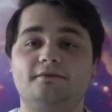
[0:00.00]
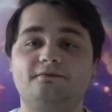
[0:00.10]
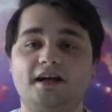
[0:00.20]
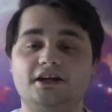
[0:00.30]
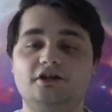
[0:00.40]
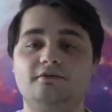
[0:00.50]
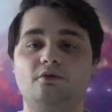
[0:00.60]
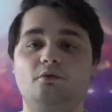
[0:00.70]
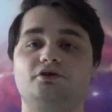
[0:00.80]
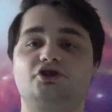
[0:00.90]
Thank you
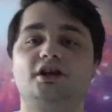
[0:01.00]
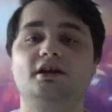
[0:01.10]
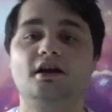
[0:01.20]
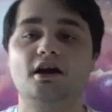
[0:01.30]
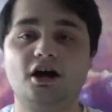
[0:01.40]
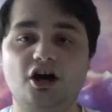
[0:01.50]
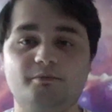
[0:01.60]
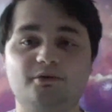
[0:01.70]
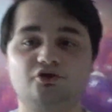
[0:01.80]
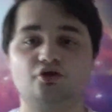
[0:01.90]
for watching. I
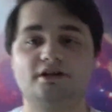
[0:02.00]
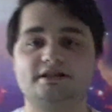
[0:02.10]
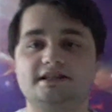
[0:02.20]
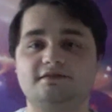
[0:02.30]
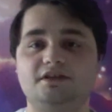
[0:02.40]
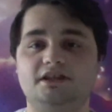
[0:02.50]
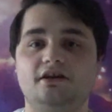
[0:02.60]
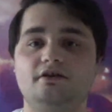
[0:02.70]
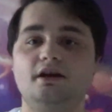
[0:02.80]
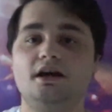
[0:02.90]
hope you enjoyed this video.